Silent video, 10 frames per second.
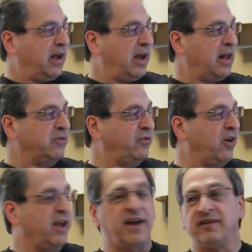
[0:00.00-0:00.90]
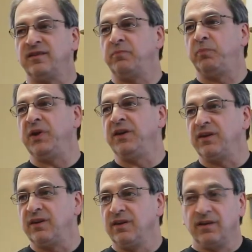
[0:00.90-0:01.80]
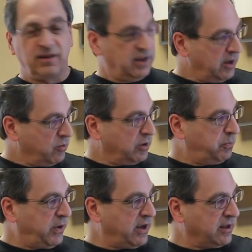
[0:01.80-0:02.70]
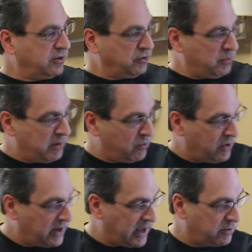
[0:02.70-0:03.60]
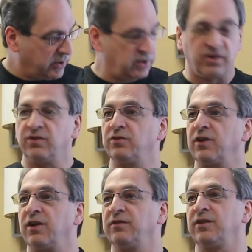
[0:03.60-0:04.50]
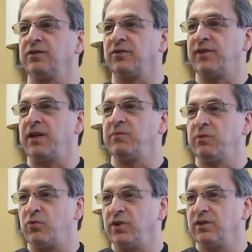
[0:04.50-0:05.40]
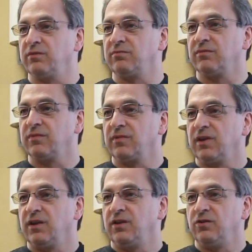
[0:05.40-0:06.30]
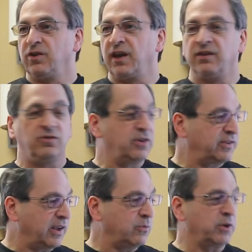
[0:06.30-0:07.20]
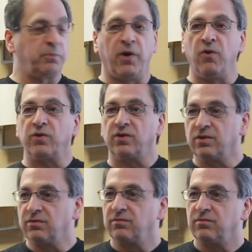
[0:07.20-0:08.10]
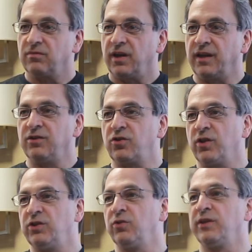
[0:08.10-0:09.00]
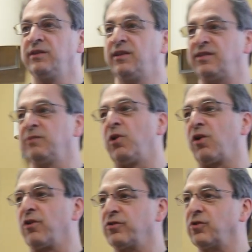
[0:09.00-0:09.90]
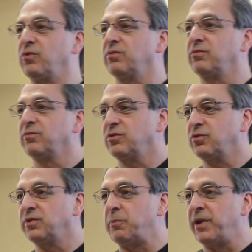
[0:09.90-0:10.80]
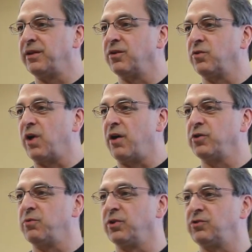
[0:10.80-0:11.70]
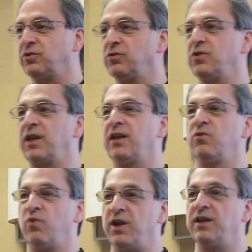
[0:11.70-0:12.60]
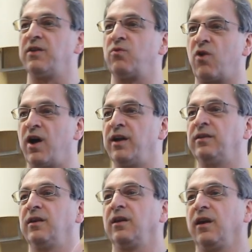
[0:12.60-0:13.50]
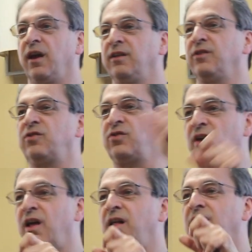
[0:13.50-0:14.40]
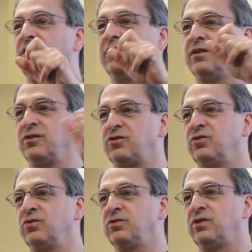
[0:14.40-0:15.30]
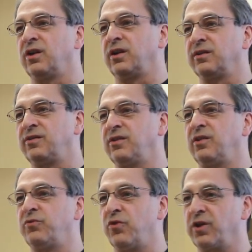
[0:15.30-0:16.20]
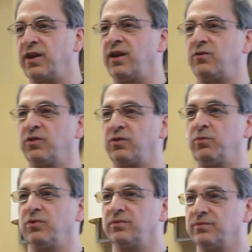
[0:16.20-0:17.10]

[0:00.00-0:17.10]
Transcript: alpha x peek, it will peek into the memory and return you the content of that memory. You can do the same with poke, and you can do it in decimal also. So depending on how you want to do, you can read and write any cell into the 64K addressable.